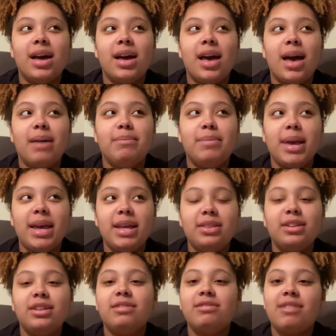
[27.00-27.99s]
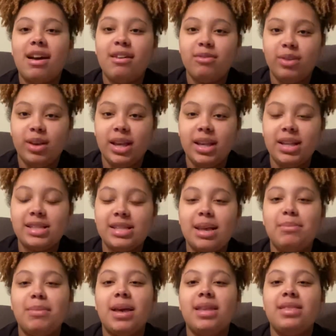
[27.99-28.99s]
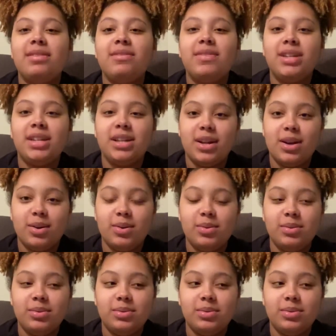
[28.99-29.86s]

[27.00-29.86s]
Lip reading: I made 35 weeks. I made the video.